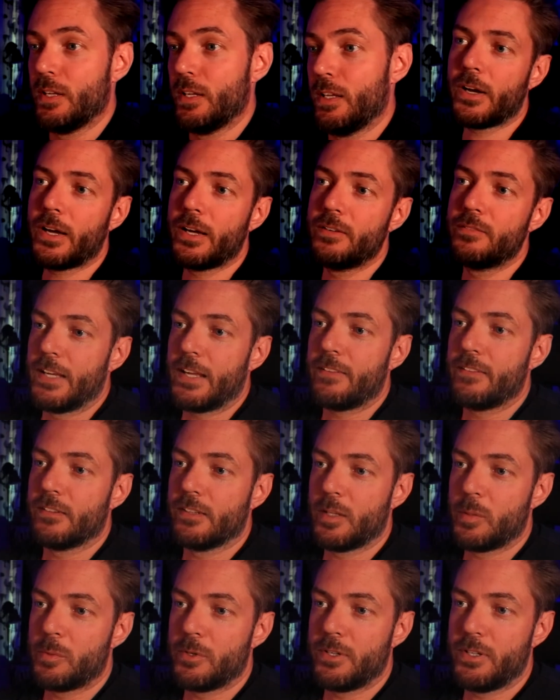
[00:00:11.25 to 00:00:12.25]
I've taken the
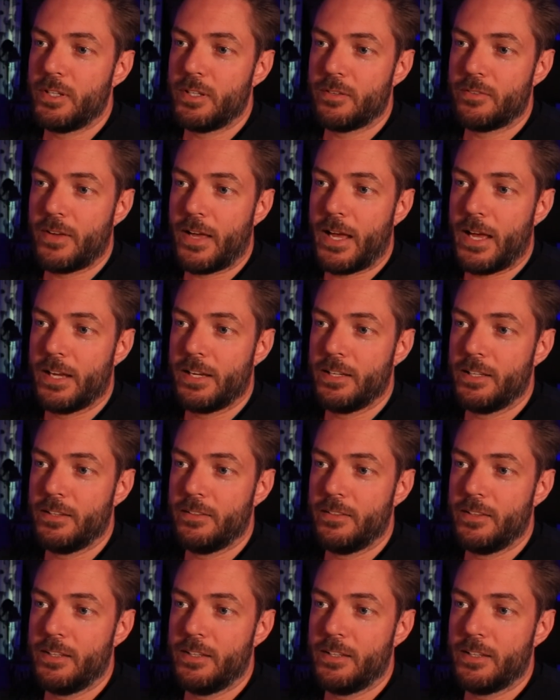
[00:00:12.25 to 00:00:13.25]
liberty of
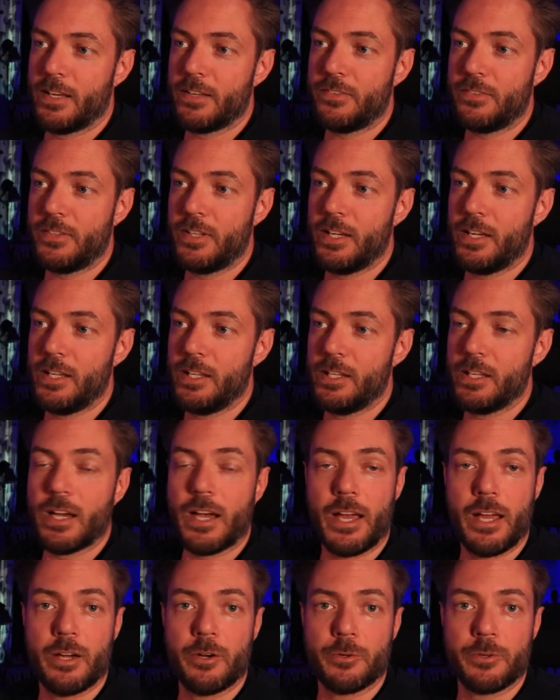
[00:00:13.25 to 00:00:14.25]
adding the S T D
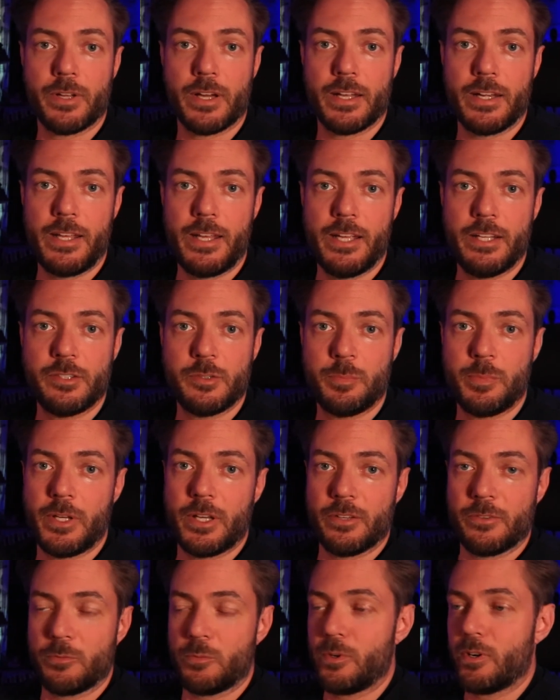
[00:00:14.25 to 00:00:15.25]
I O dot H
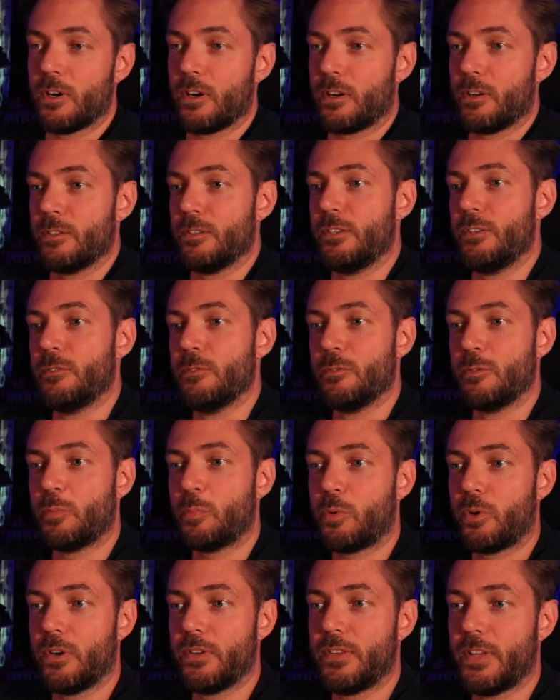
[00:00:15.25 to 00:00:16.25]
because we are going to use
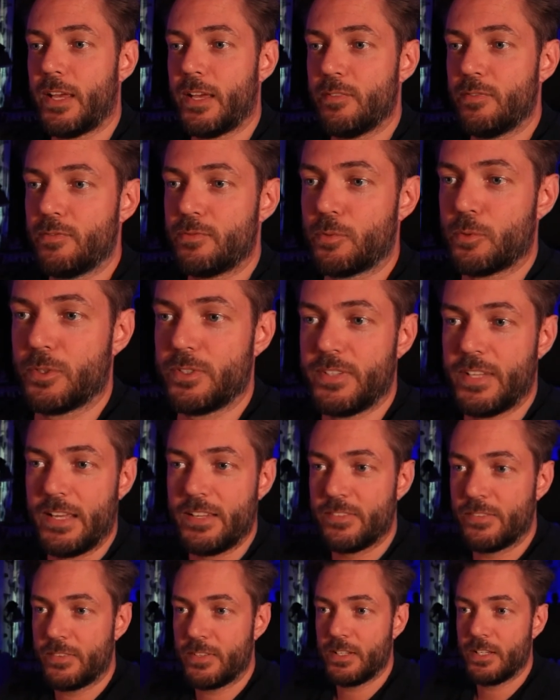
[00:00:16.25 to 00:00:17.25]
printf for
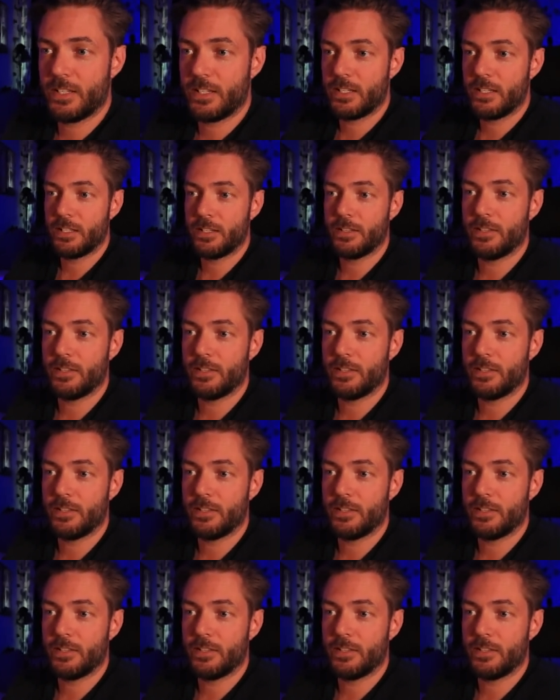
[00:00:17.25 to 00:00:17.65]
testing.